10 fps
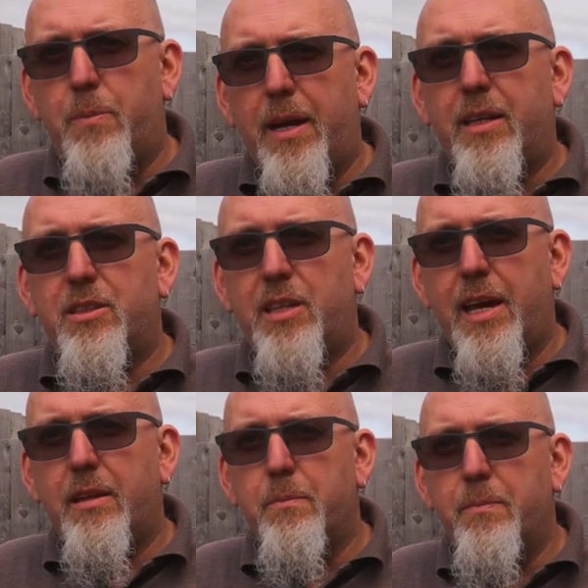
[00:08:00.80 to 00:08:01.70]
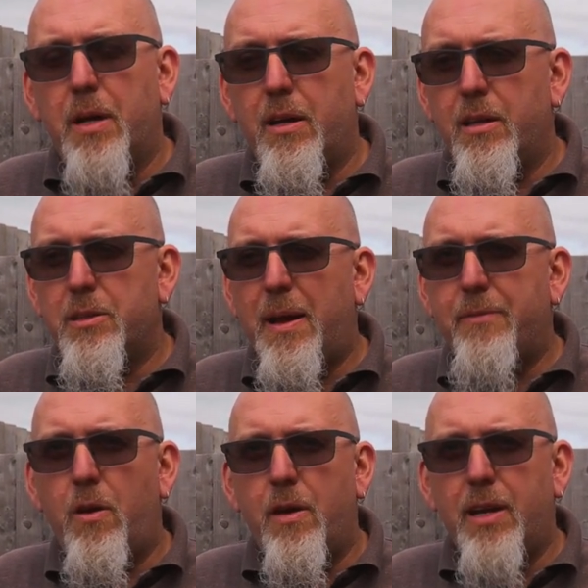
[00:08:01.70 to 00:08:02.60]
Alpex, yeah, yeah. It's about
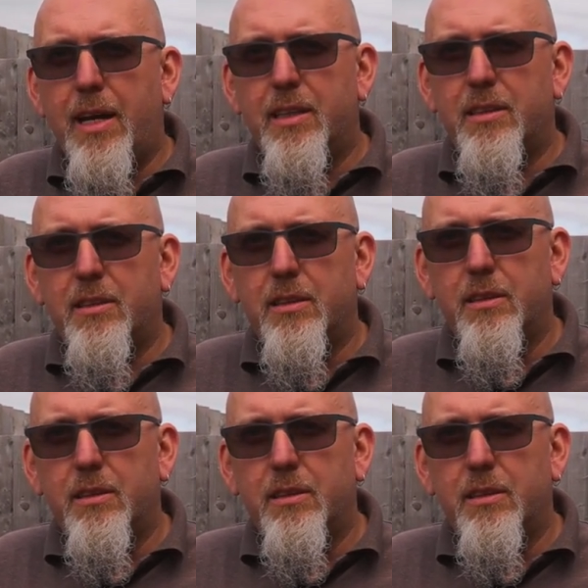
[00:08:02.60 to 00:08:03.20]
five layers.